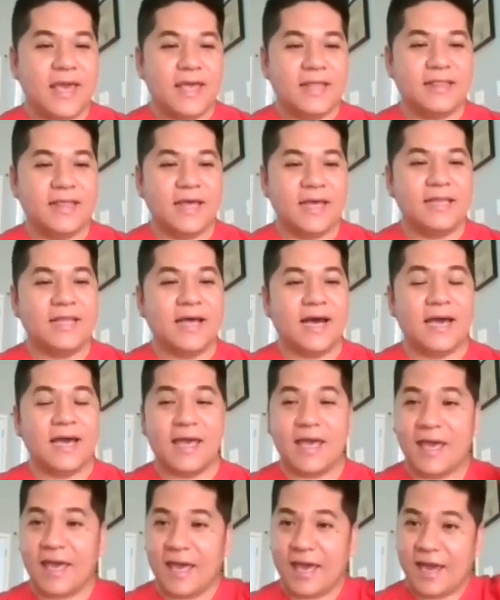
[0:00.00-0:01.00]
Then the
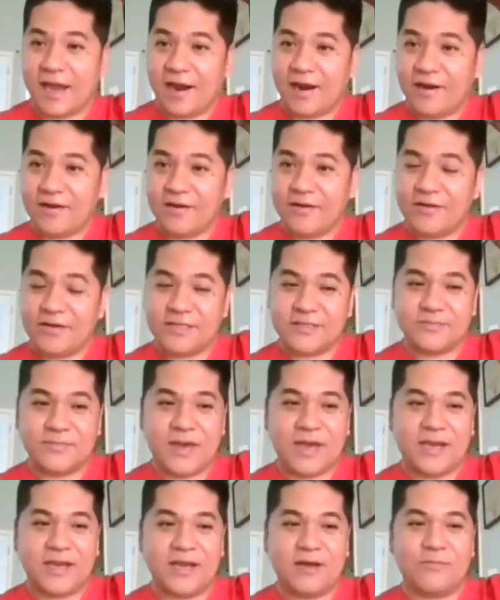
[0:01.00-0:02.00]
hair is
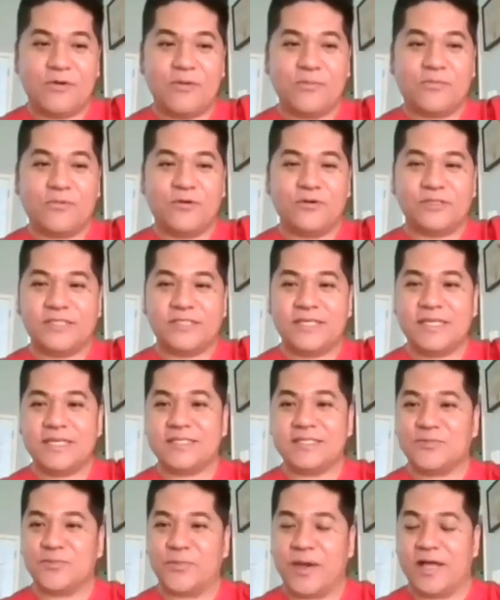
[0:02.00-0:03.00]
made up of protein
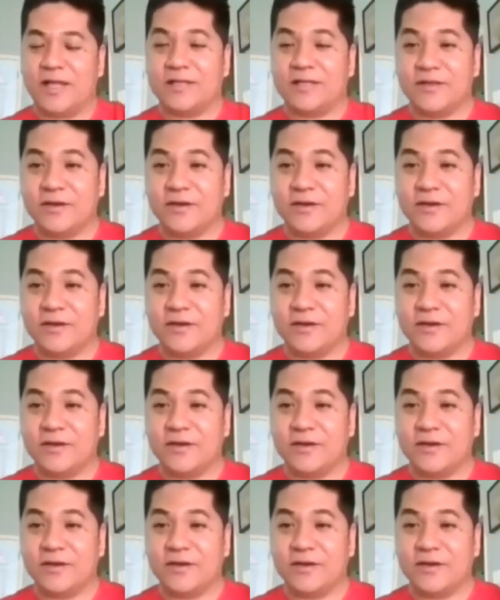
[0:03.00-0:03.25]
as well, your